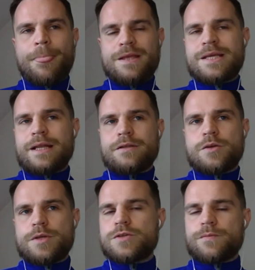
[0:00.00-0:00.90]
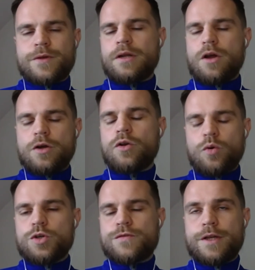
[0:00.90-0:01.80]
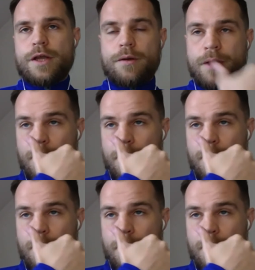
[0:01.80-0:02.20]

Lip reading: is then doing something like a launch video.